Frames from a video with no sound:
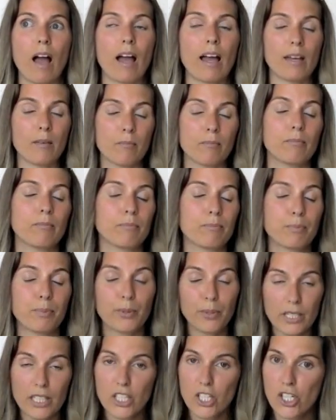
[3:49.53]
I'm
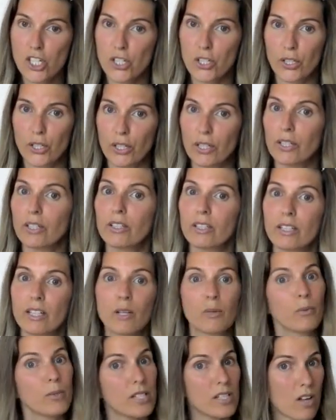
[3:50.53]
pretty sure
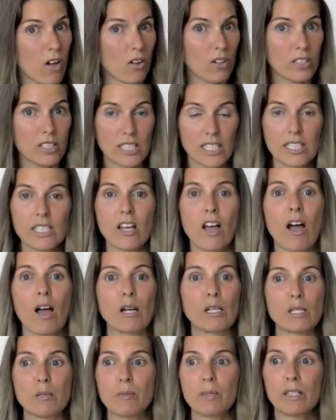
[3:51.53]
it was all
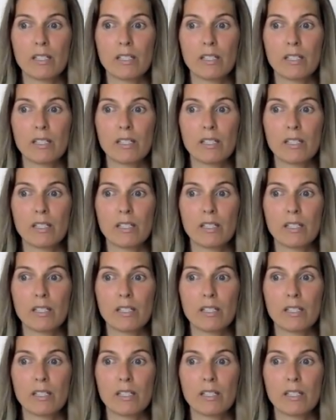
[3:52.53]
detox,